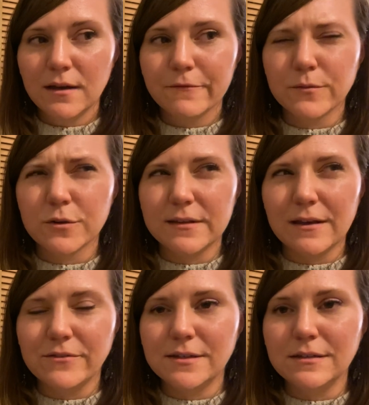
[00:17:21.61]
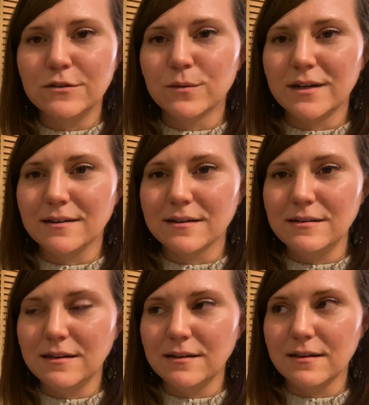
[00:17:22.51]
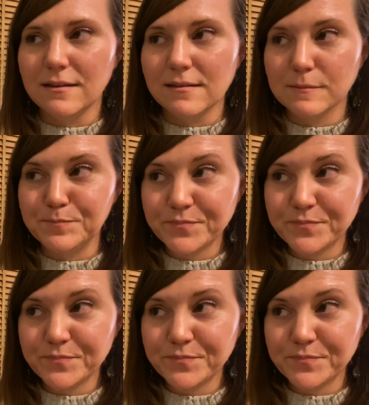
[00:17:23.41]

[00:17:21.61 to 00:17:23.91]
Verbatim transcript: from 2017 to 2019 is